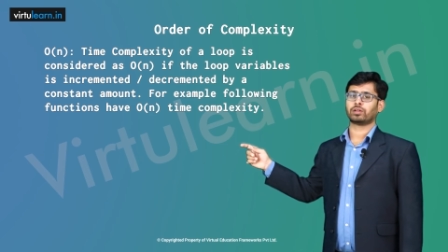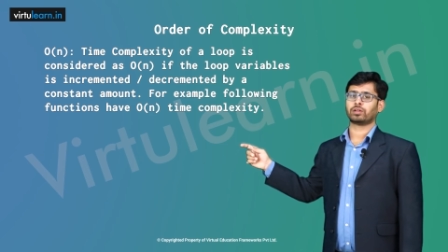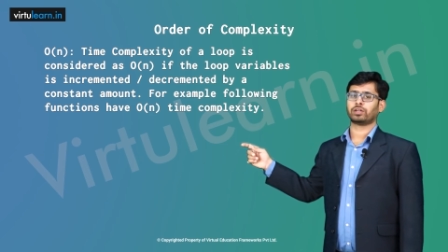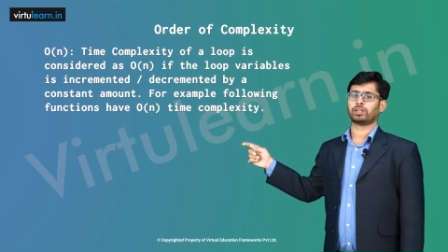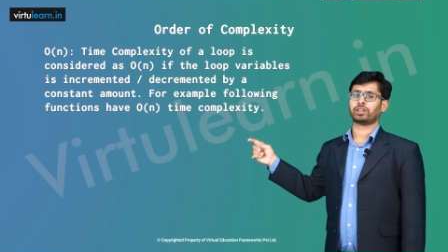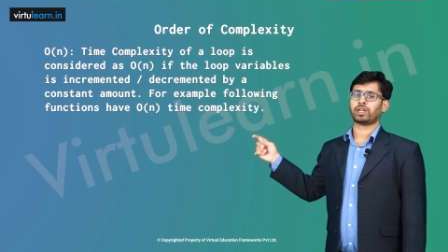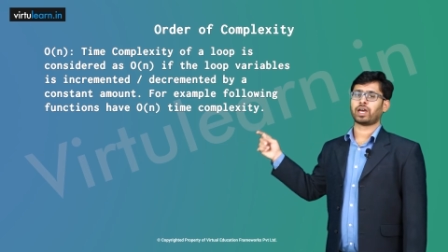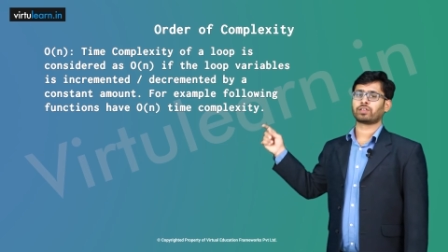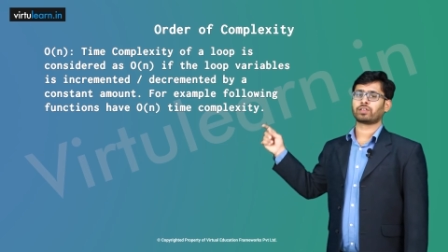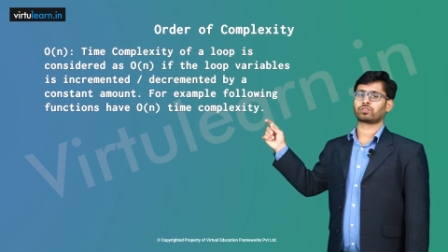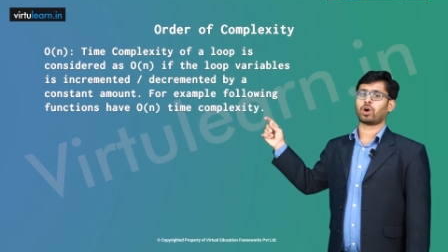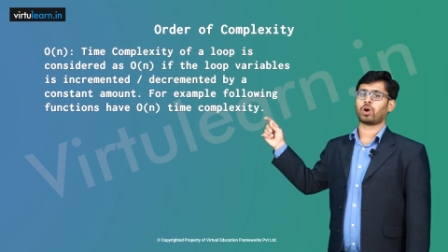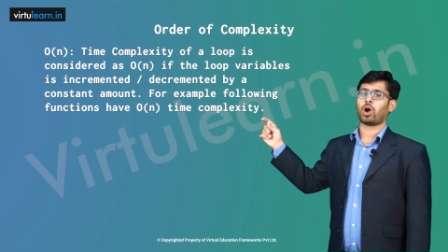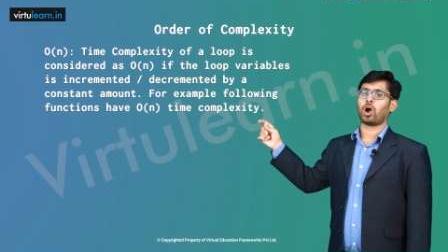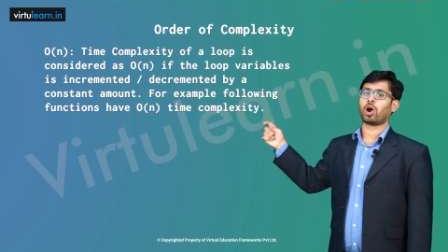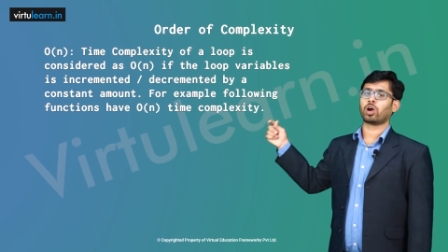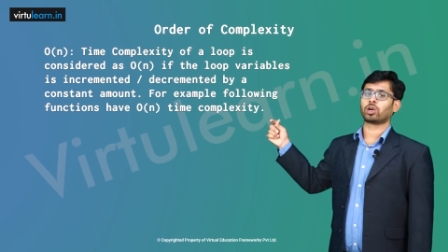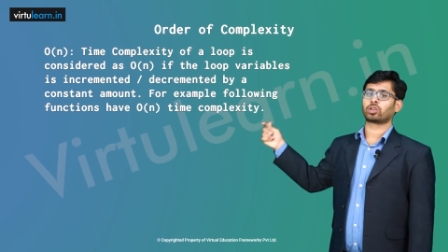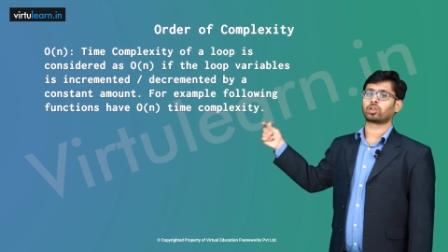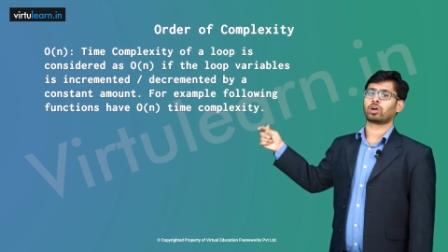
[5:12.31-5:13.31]
it has
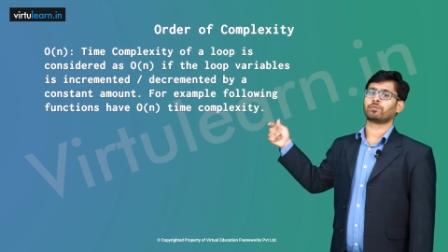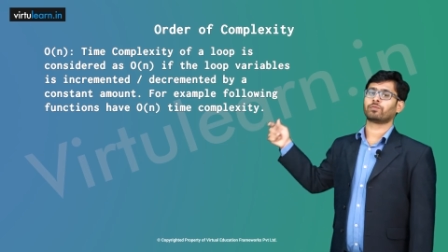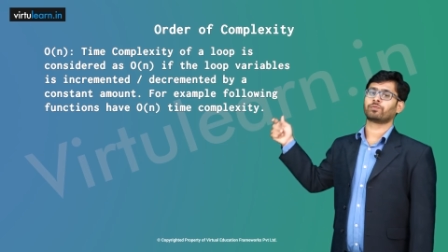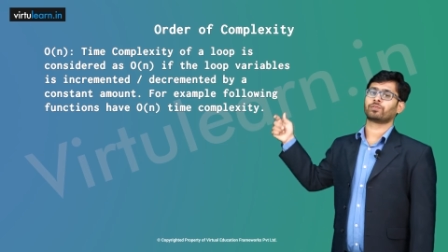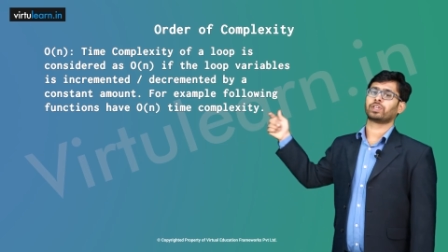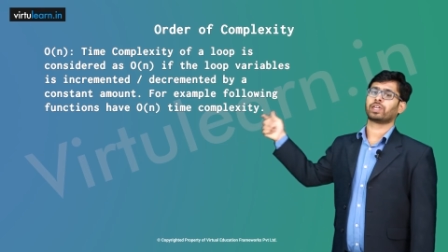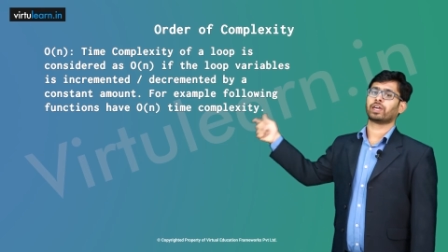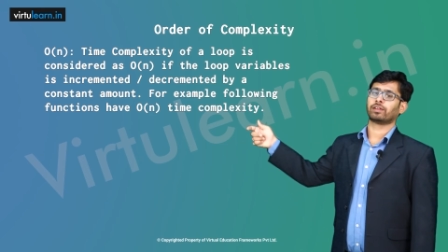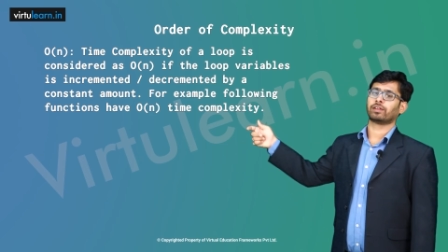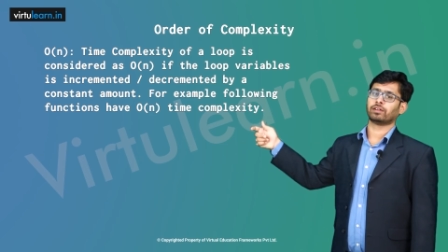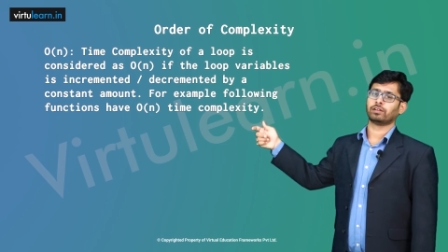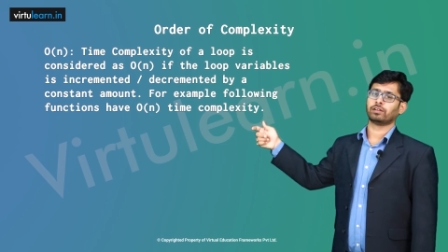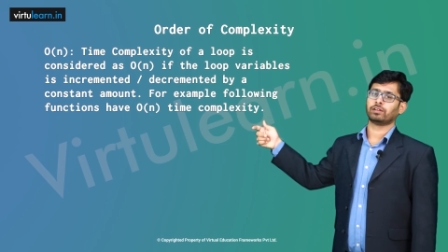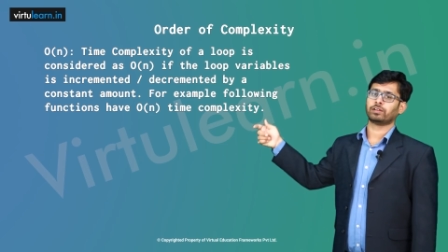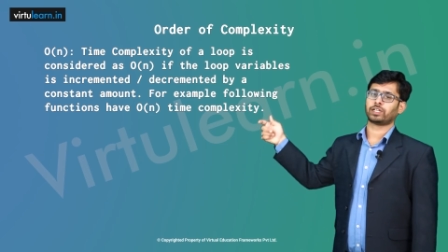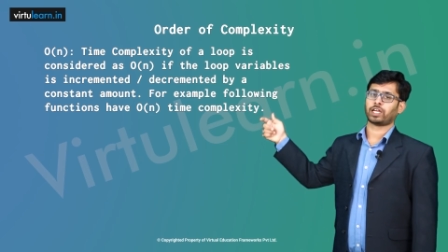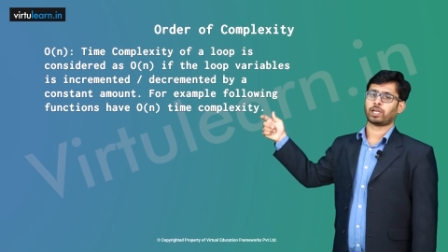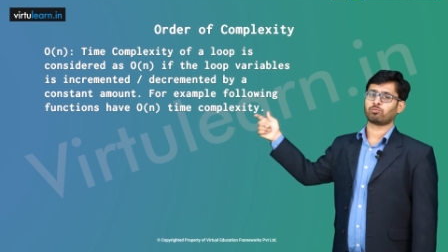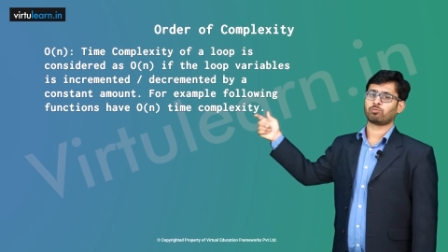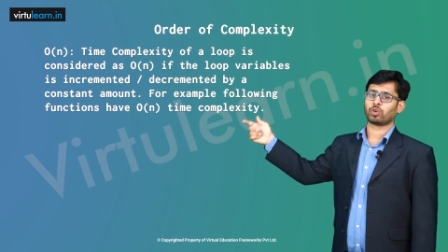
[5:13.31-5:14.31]
order of n
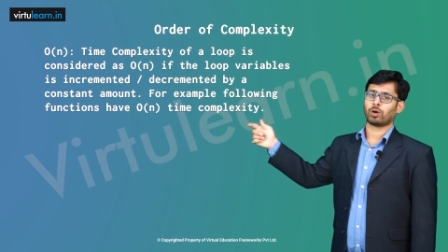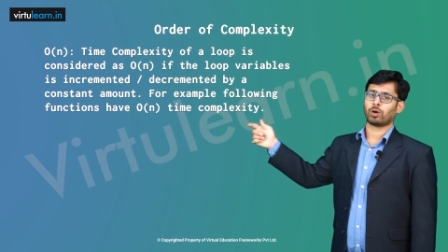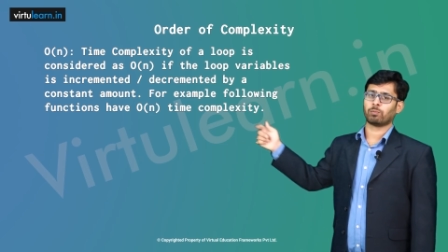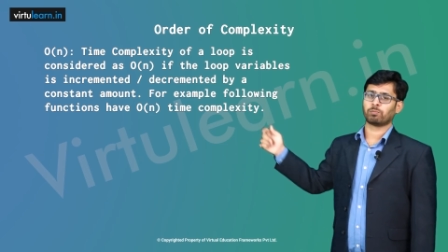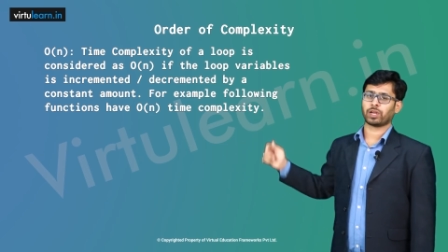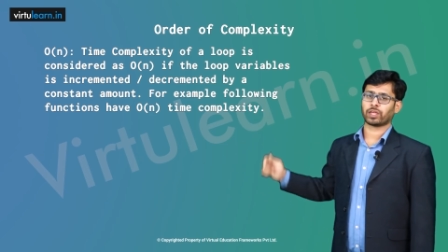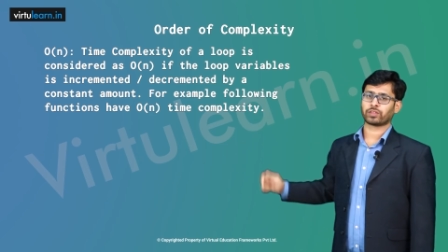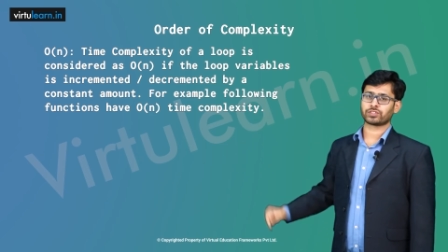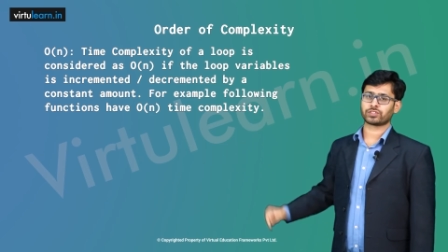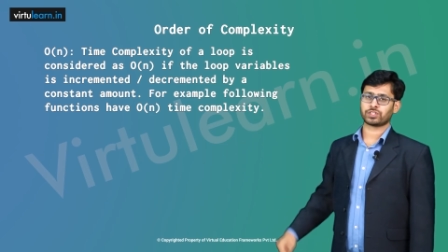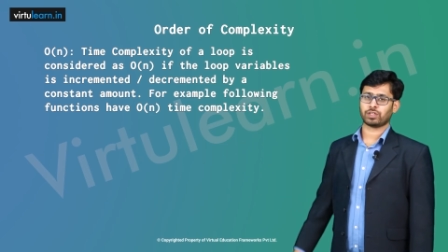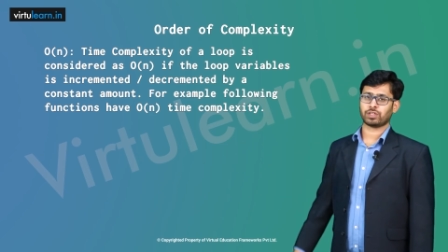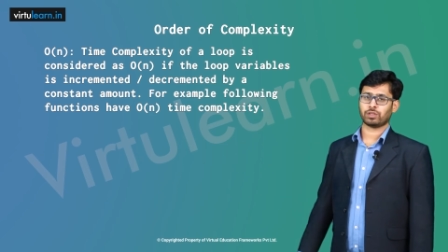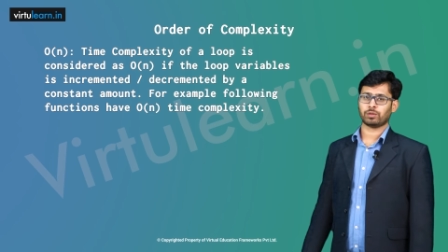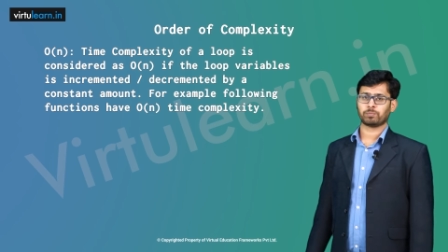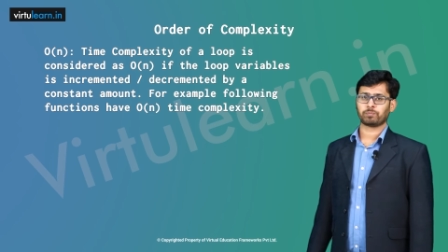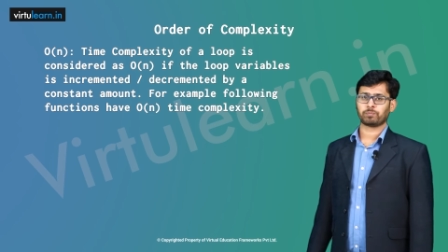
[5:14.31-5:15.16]
time complexity.